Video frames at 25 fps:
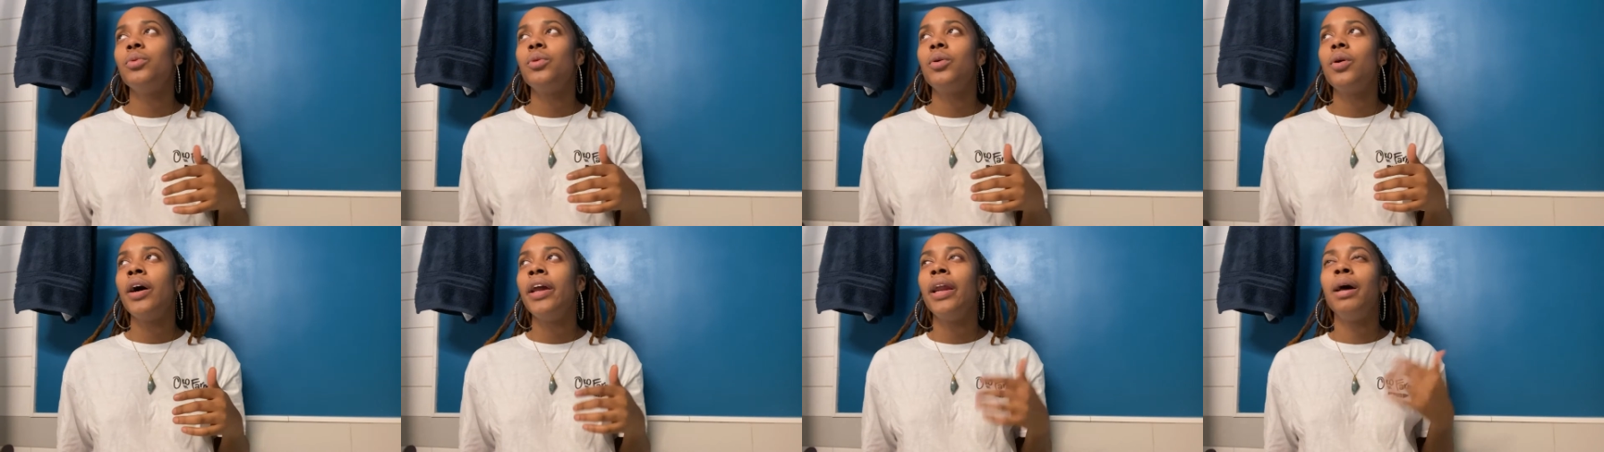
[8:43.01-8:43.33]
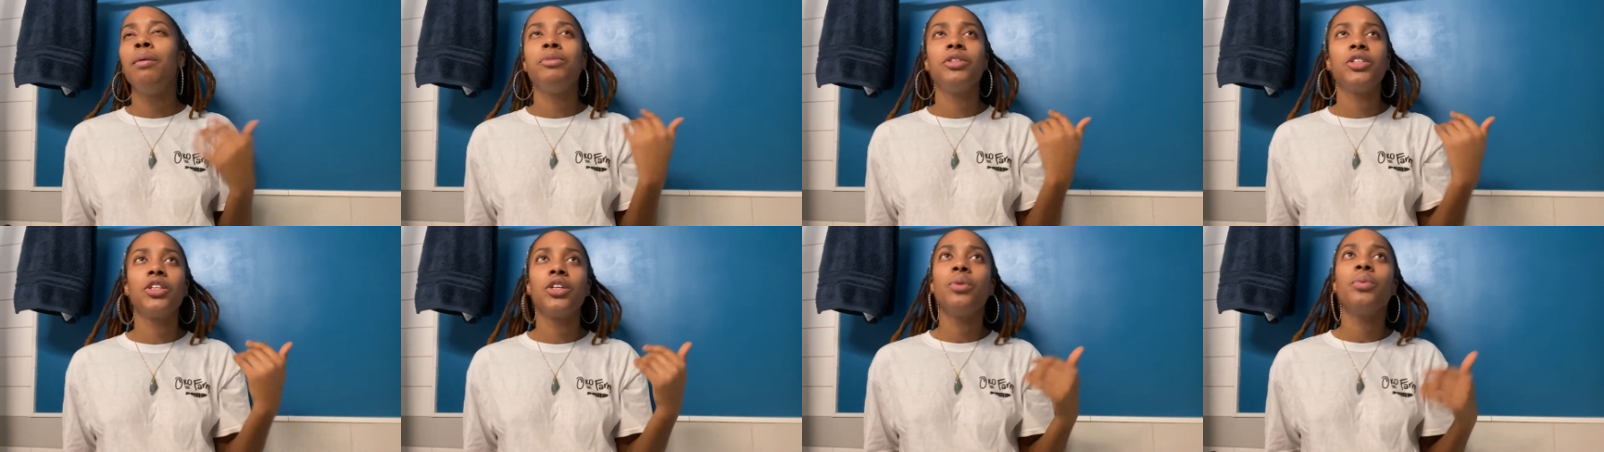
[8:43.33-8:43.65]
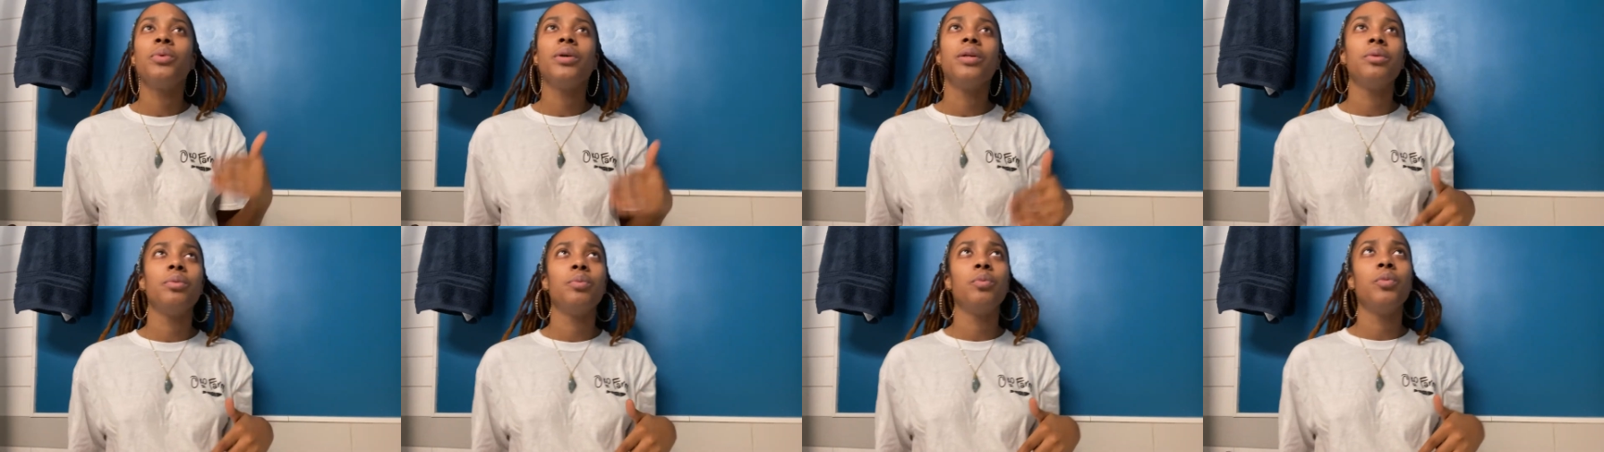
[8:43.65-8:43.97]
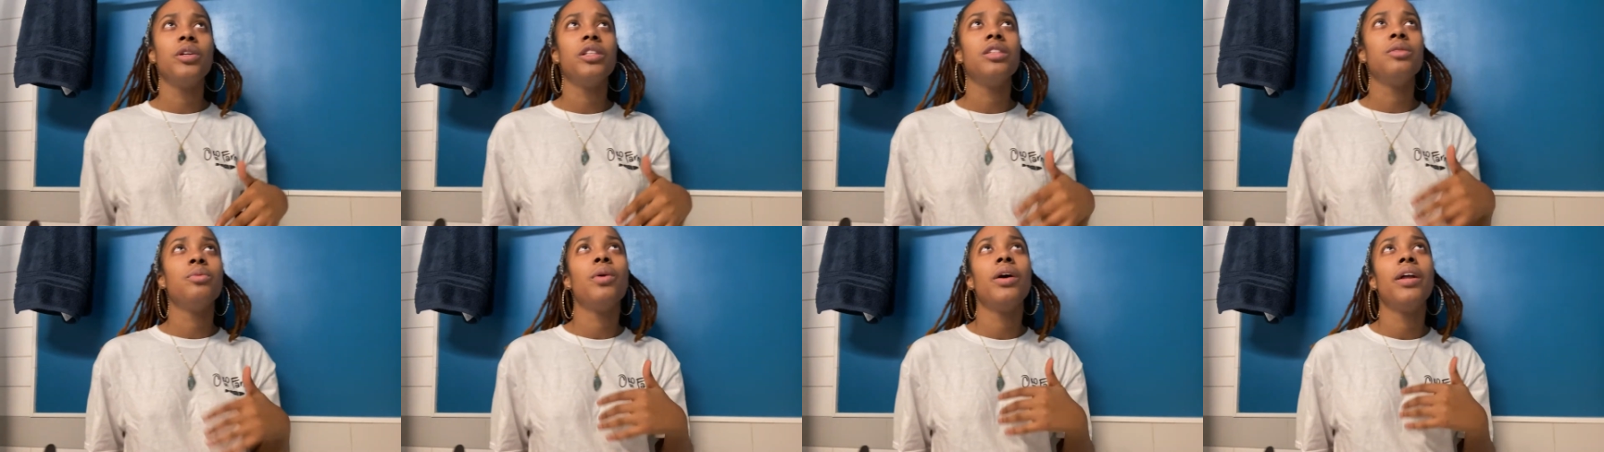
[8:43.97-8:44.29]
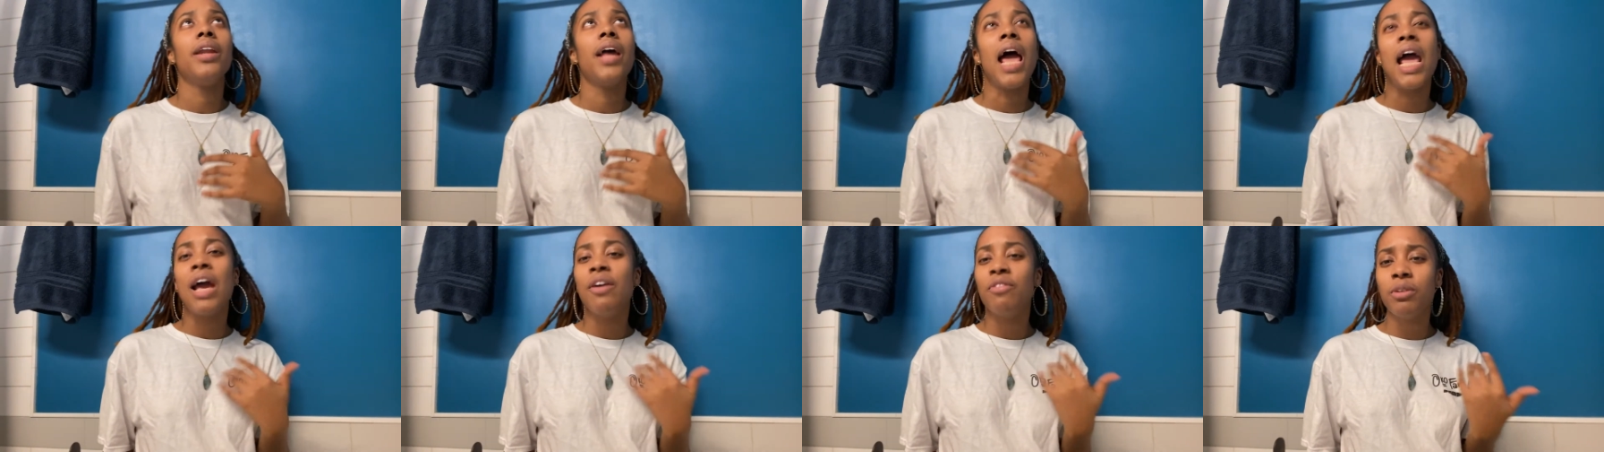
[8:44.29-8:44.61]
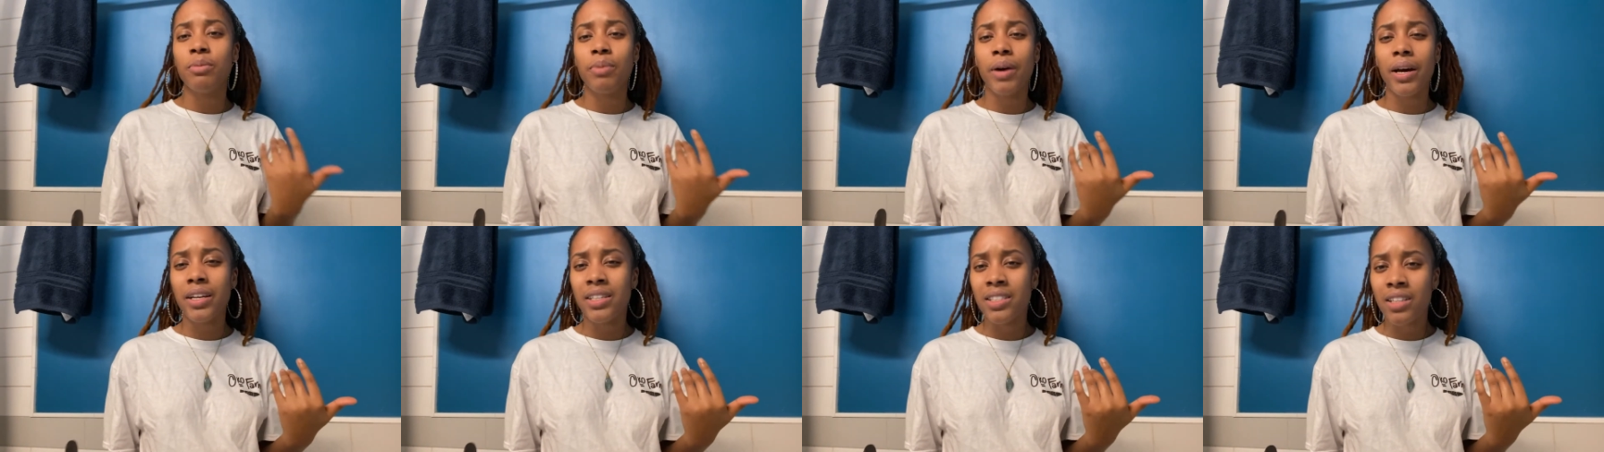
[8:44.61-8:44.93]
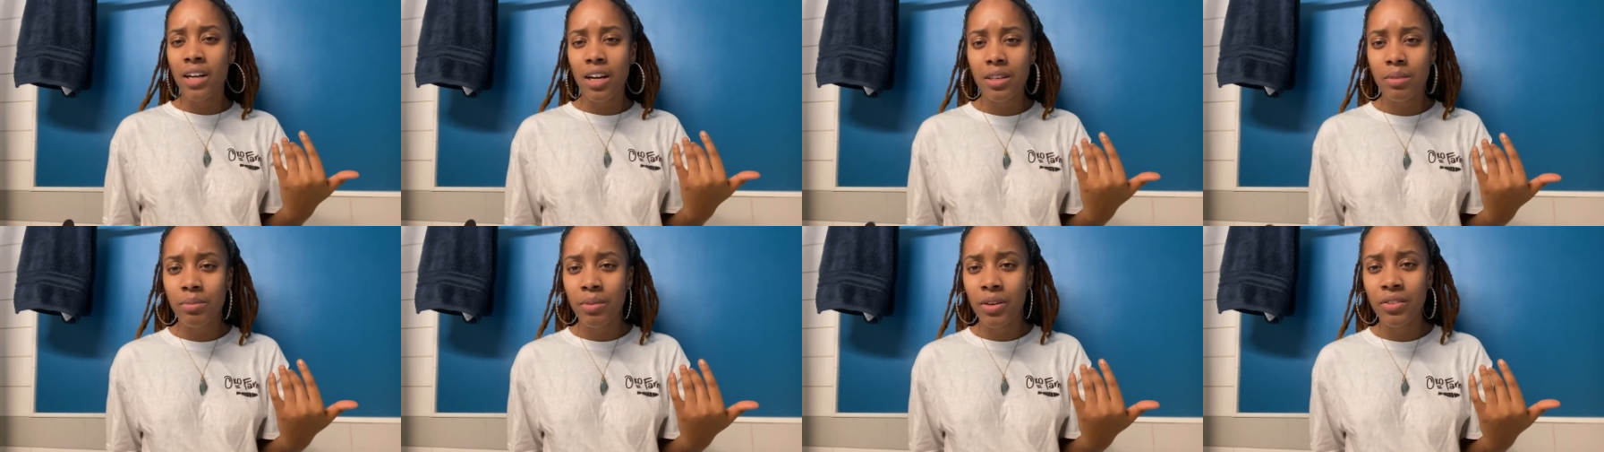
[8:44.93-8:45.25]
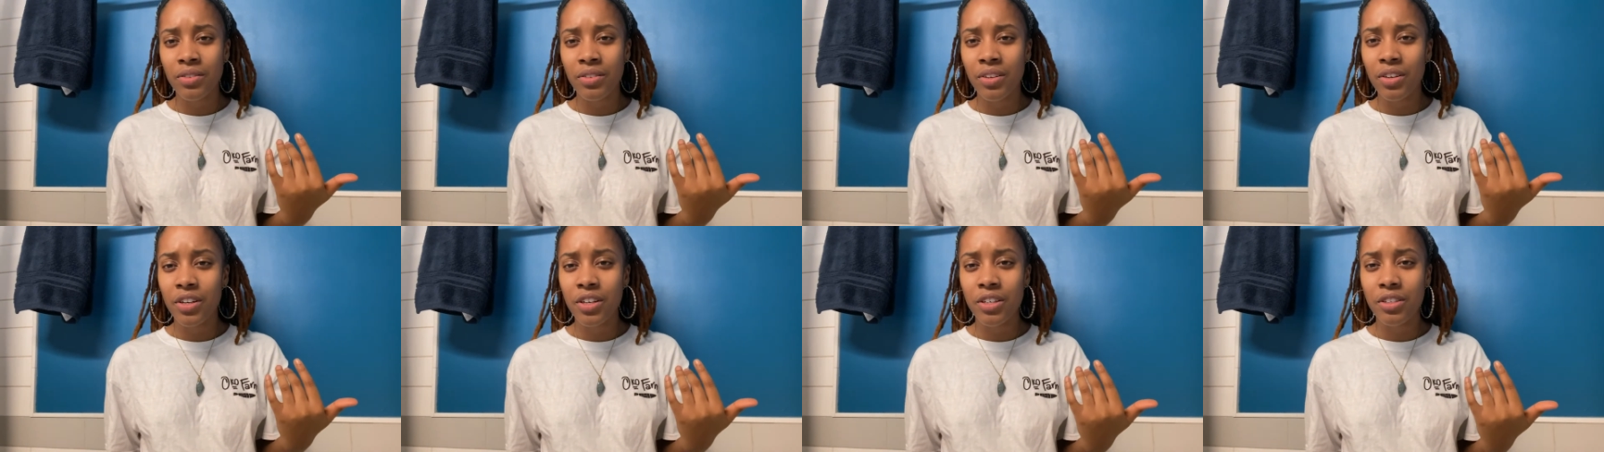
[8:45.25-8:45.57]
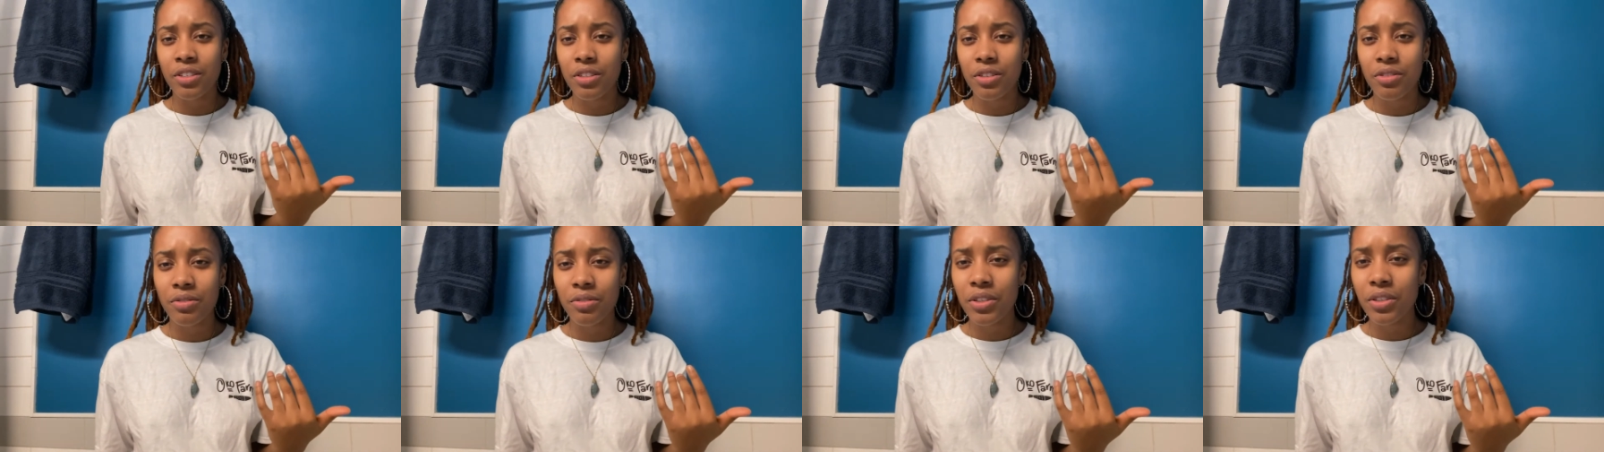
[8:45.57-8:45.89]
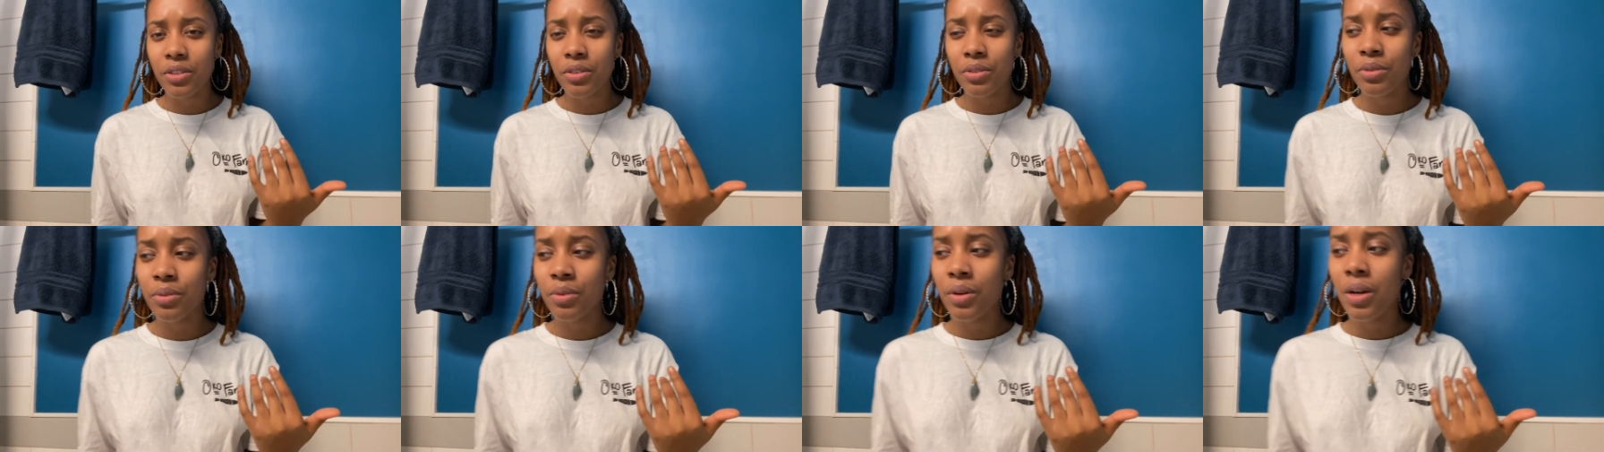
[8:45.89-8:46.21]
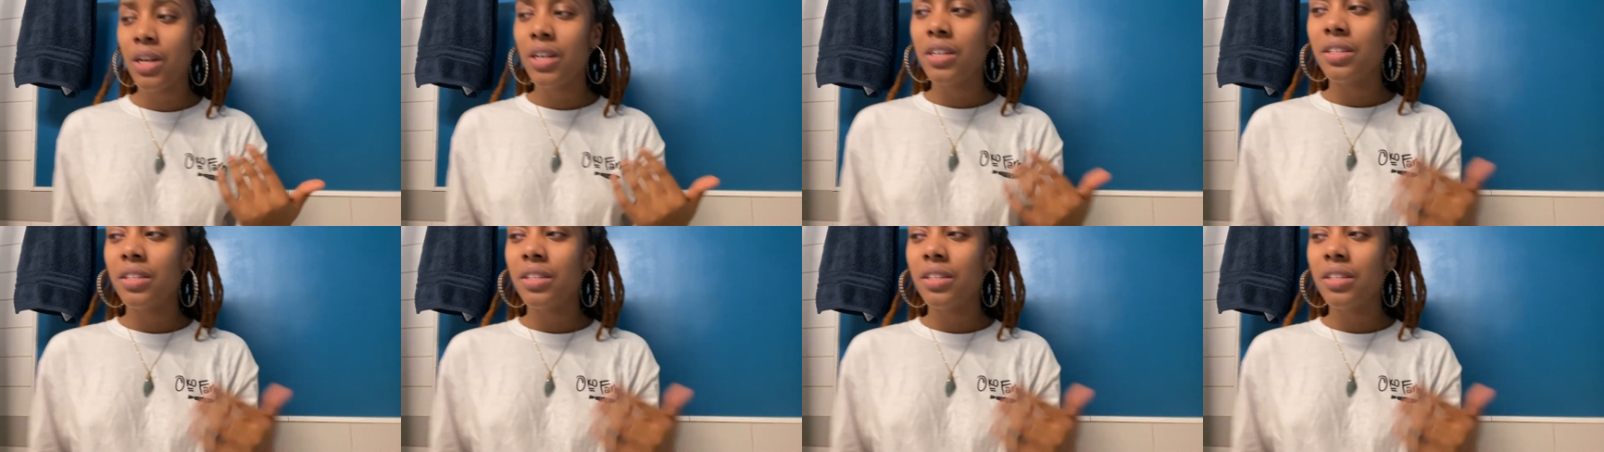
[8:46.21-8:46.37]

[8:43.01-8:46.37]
and I'm sure with what everybody talked about in their interview,